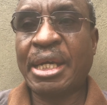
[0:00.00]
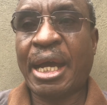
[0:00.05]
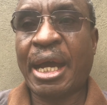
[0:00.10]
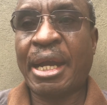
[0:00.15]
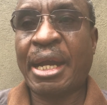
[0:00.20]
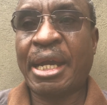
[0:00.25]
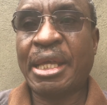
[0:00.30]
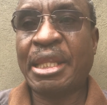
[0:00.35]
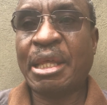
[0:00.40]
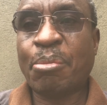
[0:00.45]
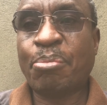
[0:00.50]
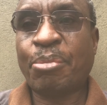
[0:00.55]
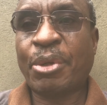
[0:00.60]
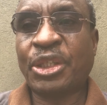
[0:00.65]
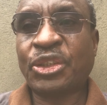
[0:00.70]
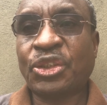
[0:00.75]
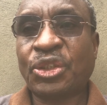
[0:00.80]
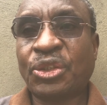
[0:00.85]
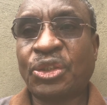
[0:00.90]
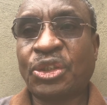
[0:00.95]
another
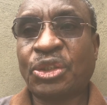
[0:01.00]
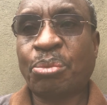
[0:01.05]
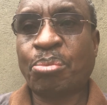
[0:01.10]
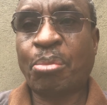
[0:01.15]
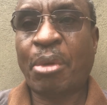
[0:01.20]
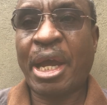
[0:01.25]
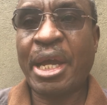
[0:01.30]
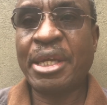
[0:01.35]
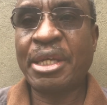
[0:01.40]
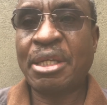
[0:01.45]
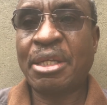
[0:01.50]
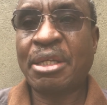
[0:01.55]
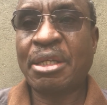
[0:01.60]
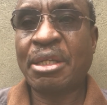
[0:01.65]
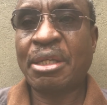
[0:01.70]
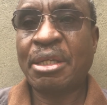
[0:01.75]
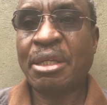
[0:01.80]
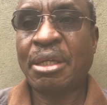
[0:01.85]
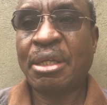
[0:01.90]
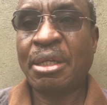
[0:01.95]
person's mind
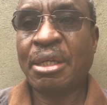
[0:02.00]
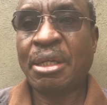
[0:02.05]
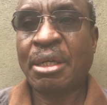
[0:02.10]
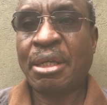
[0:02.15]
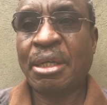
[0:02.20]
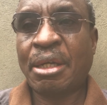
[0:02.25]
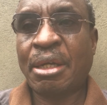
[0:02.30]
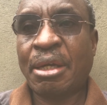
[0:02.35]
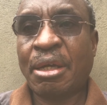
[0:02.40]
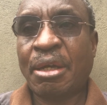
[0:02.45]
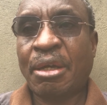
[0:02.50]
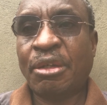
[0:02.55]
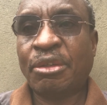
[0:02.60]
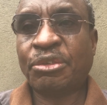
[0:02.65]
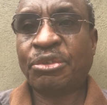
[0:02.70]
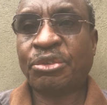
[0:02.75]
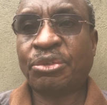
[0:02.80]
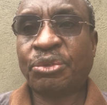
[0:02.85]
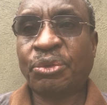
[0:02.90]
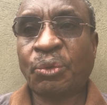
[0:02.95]

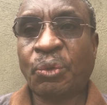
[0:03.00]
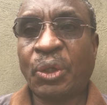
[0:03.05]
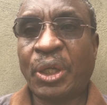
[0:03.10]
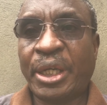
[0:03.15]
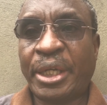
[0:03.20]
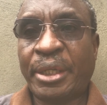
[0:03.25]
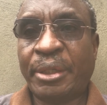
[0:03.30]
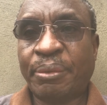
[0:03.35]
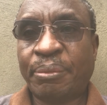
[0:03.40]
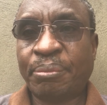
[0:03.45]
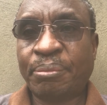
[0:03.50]
fully.